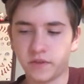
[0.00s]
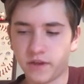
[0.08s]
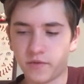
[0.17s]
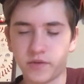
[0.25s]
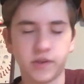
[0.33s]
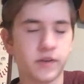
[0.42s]

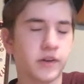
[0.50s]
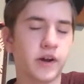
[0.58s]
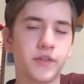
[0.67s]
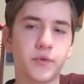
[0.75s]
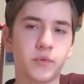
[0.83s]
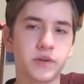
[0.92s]
and we
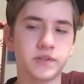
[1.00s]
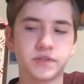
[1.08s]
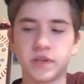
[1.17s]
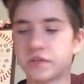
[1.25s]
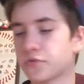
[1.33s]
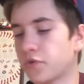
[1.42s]
got the win,
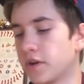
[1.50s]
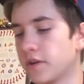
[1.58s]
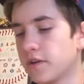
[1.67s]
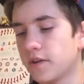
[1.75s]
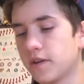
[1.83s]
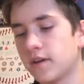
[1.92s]
so that's great.